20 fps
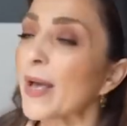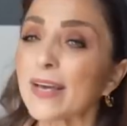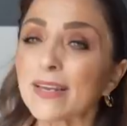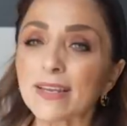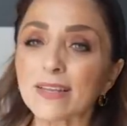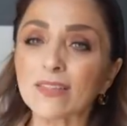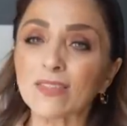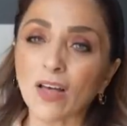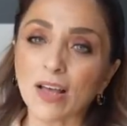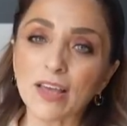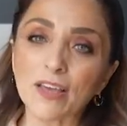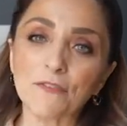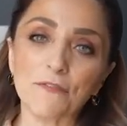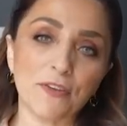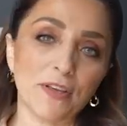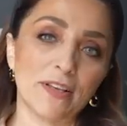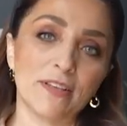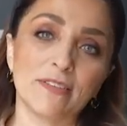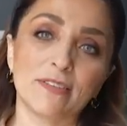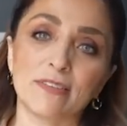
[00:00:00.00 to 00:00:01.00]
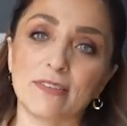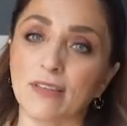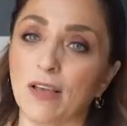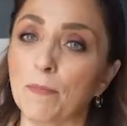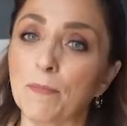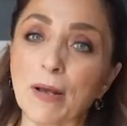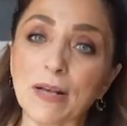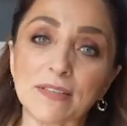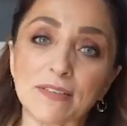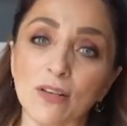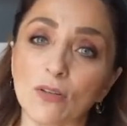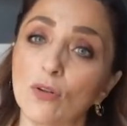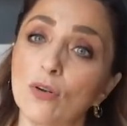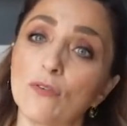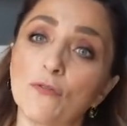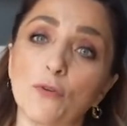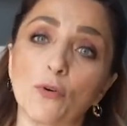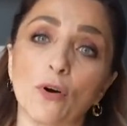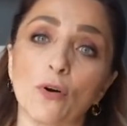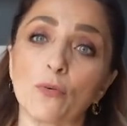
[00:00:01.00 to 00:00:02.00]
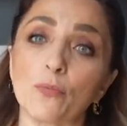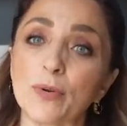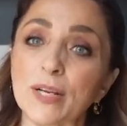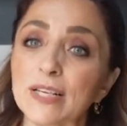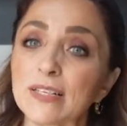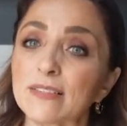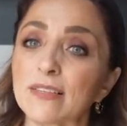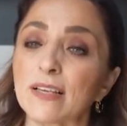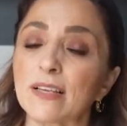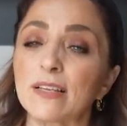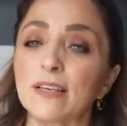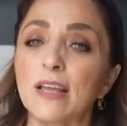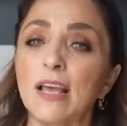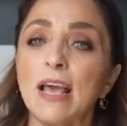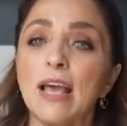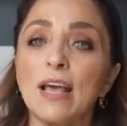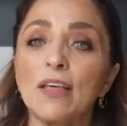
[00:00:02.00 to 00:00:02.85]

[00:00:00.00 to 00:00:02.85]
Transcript: Edit Life is a bestseller for a reason.